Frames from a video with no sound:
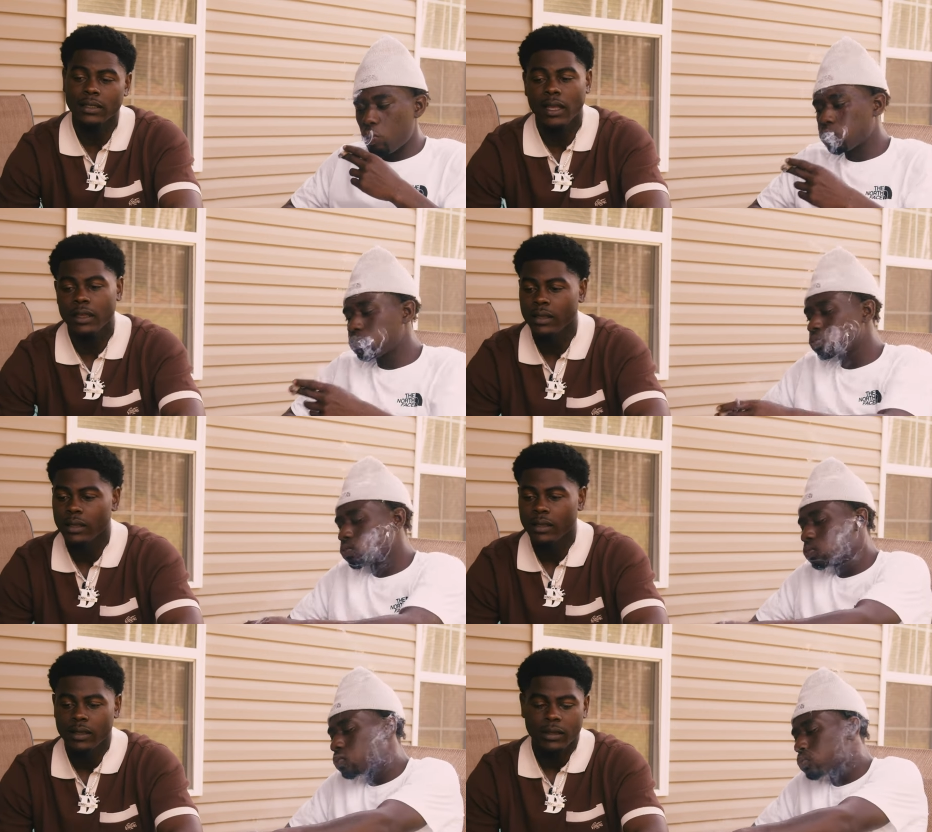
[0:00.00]
Speaker 1: Like,
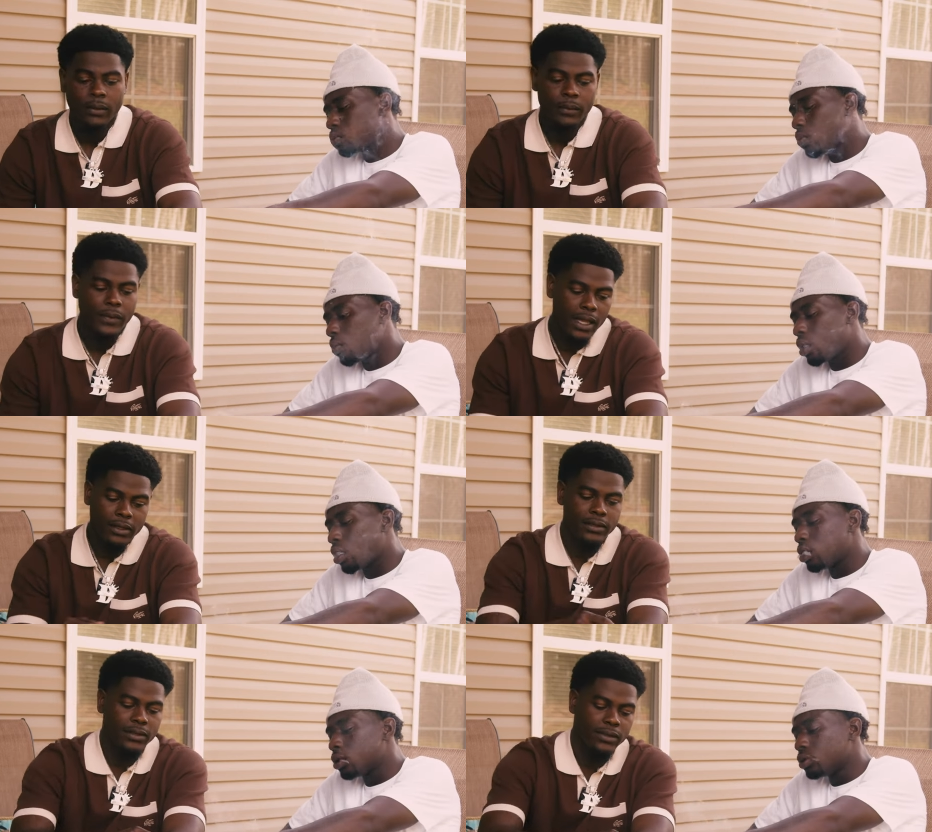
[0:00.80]
I
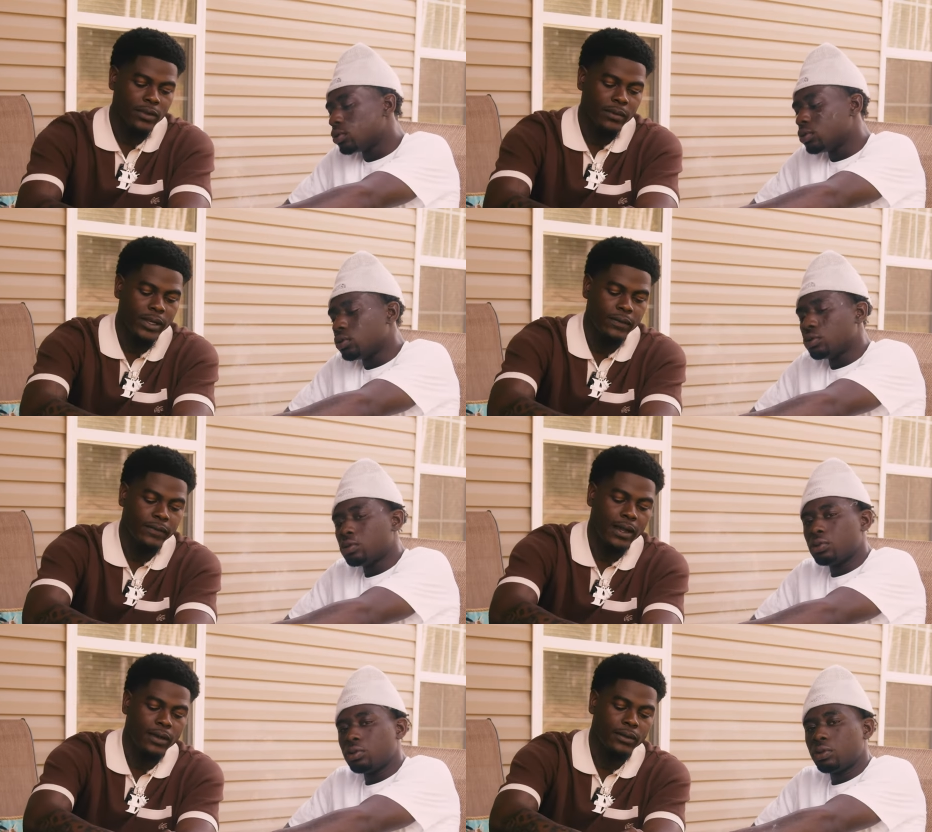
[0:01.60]
done took so many
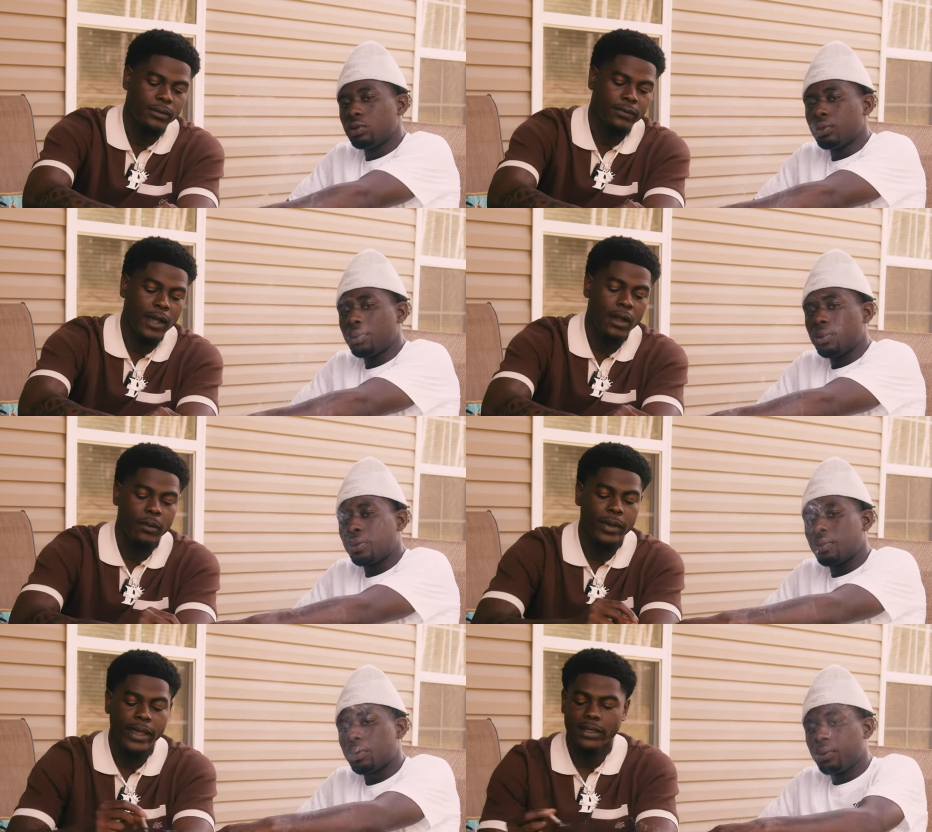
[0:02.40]
foul foul
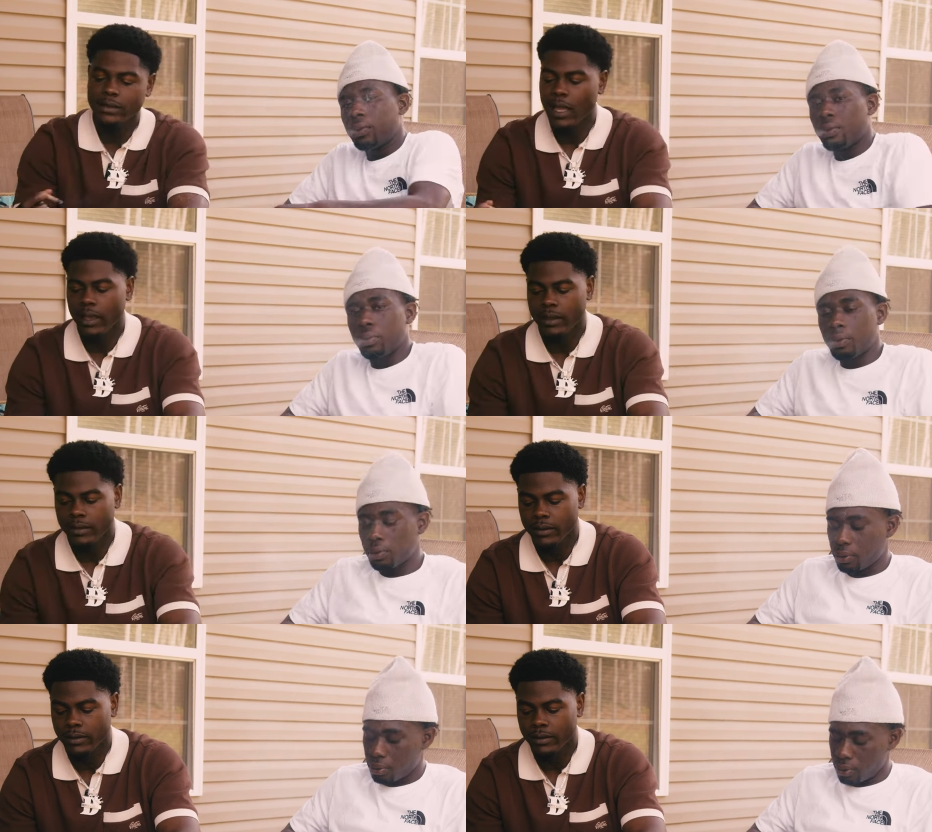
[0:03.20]
backs. Like,
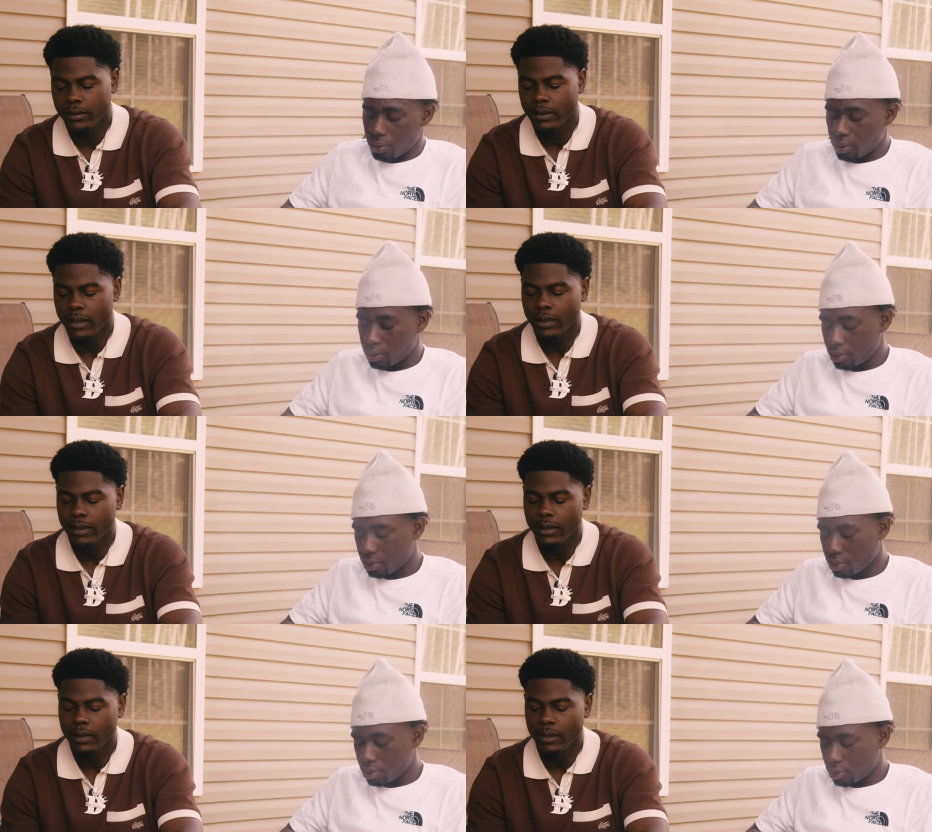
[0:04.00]

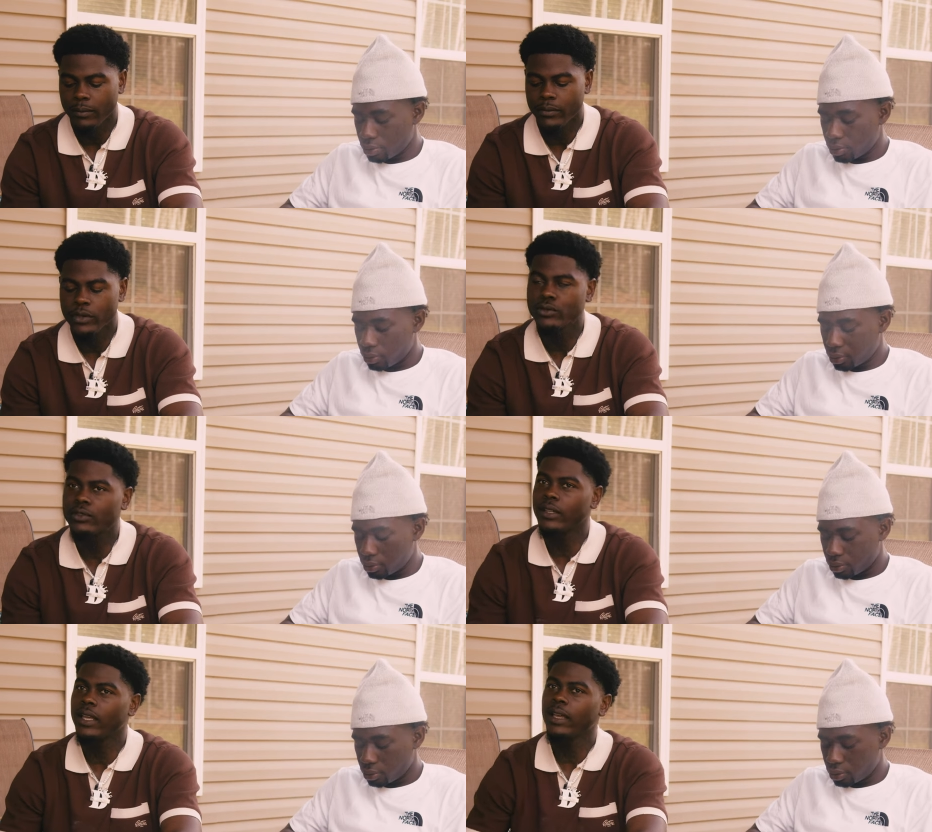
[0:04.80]
I'm
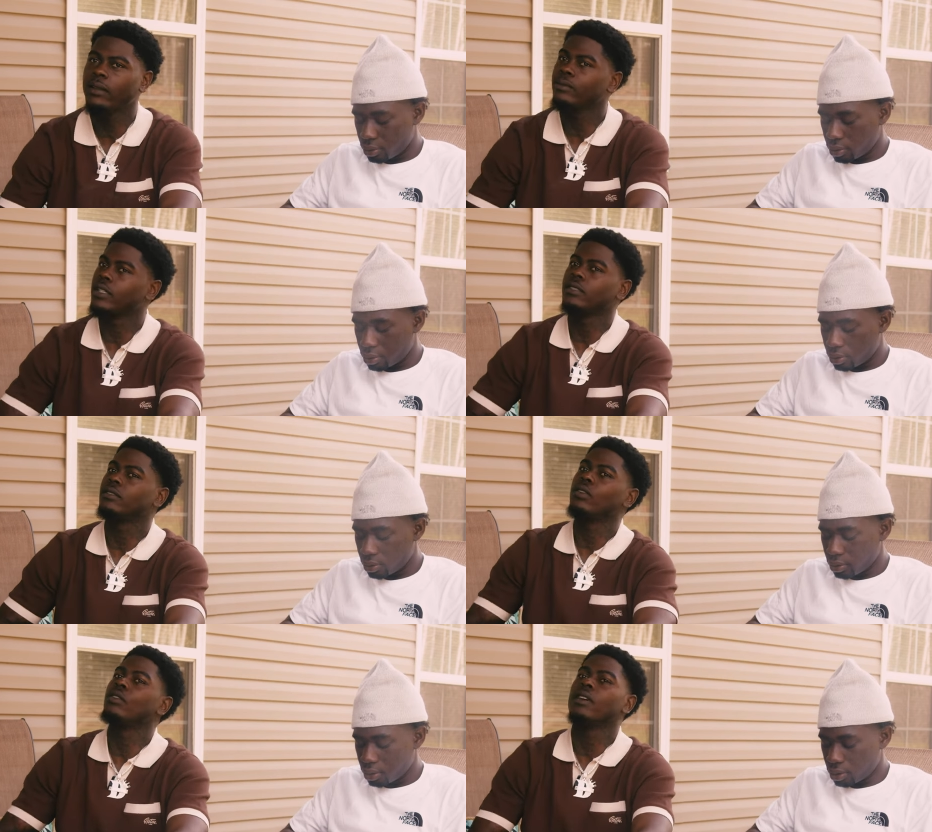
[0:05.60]
used to them just
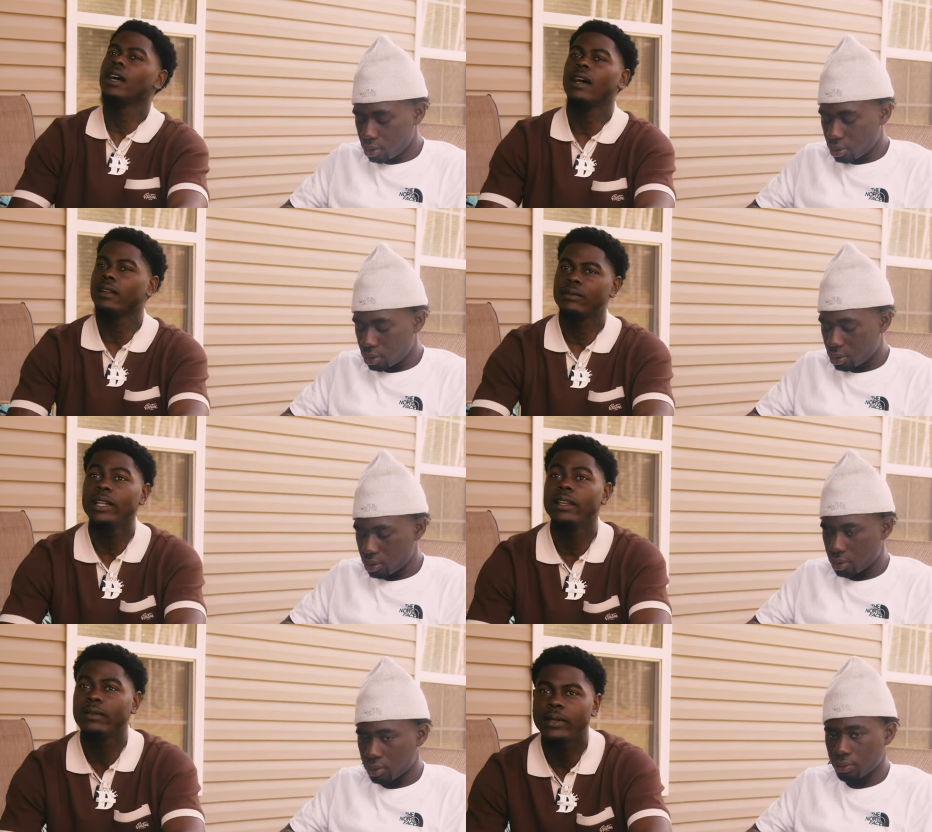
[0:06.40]
knowing how to
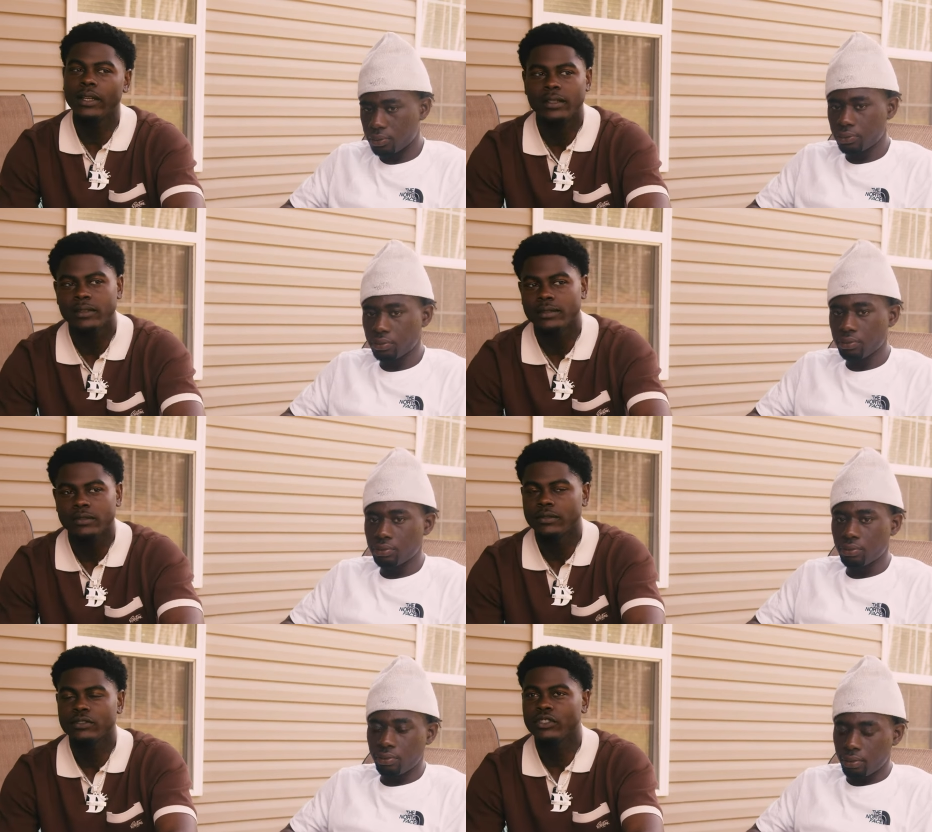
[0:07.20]
really, really
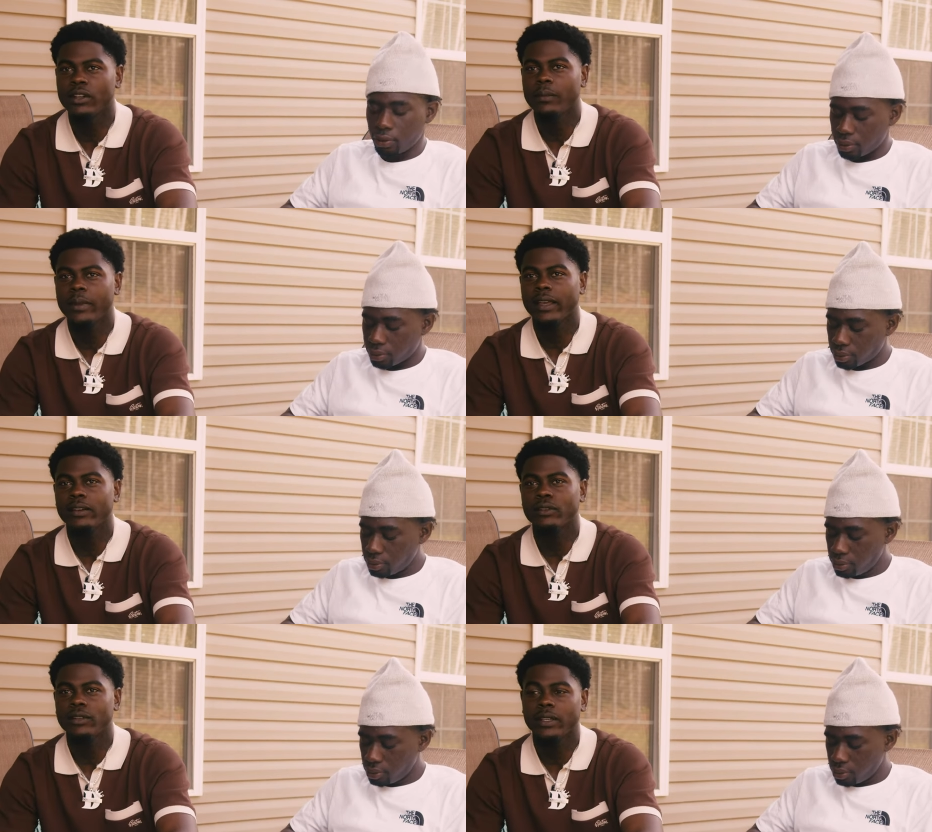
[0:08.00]
jump back or